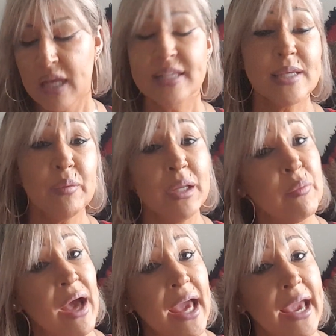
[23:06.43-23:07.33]
So
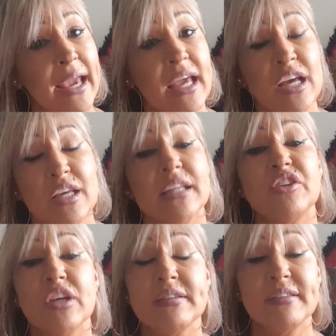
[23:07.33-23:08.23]
anyway,
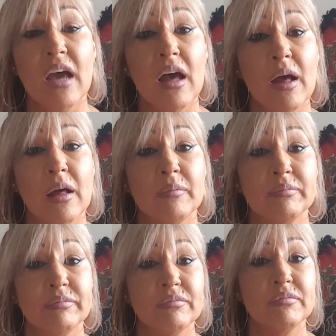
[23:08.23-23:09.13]
just
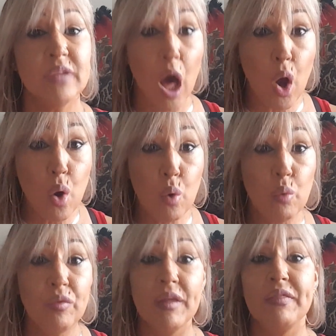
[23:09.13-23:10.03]

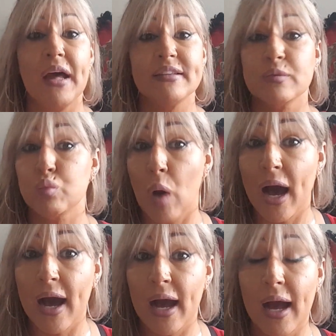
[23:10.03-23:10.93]
know that that's
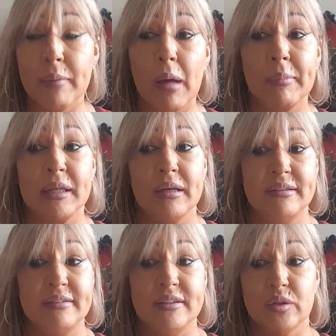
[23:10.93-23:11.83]
why I
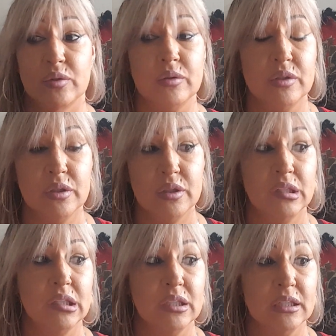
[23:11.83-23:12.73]
still,
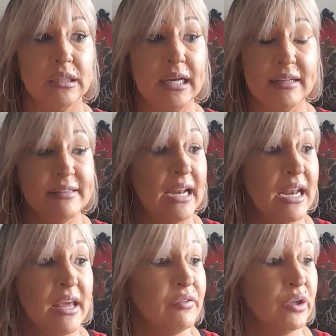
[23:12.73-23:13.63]
like I said,
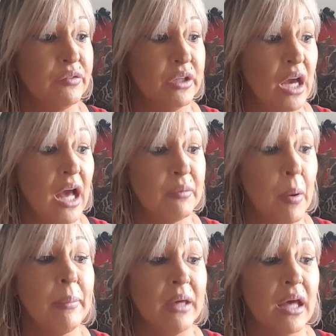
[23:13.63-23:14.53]
I
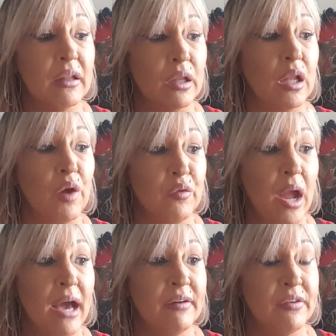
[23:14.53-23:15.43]
probably got a little over
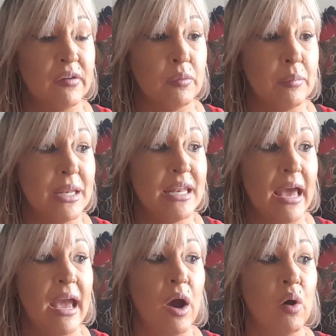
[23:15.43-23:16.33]
half of them, but
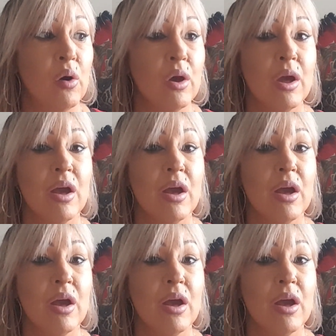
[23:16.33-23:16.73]
now